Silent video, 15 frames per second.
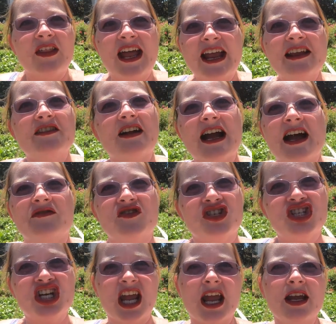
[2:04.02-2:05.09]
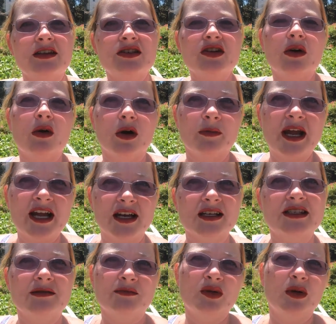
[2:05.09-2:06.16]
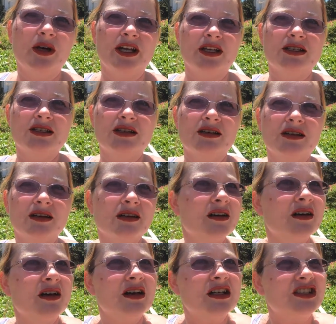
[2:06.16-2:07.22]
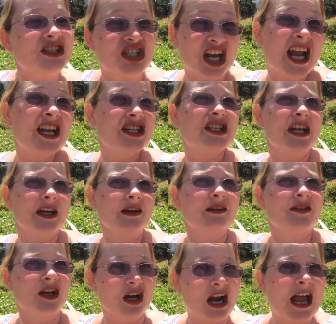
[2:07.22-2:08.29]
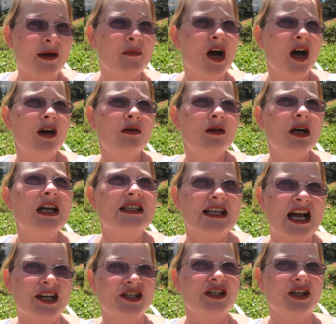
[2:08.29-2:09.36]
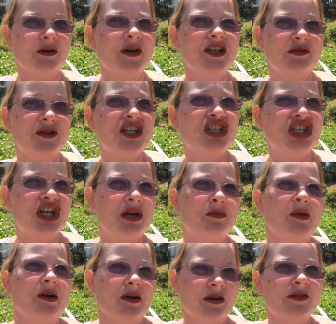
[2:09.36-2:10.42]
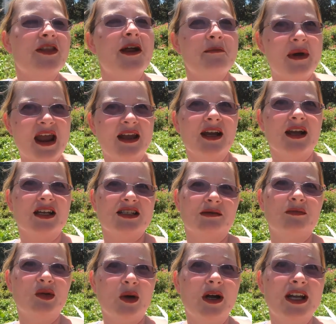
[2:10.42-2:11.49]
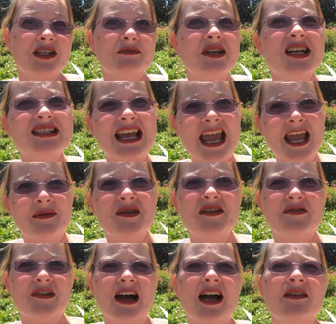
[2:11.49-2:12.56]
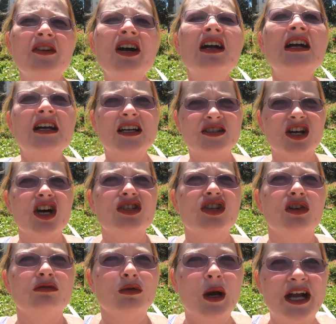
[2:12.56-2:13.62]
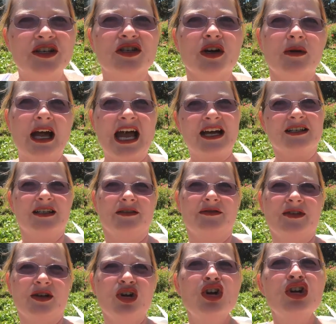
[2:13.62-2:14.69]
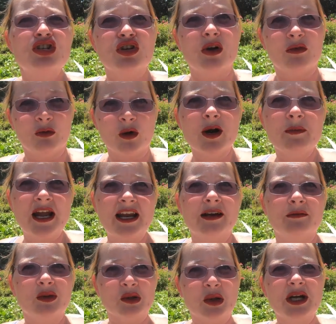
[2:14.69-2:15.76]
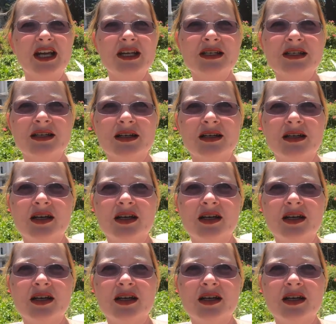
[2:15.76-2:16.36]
they either have to change or make us employees. Changing their MO is actually going to be cheaper than making us employees because AB5 is also retroactive. So if we're made employees,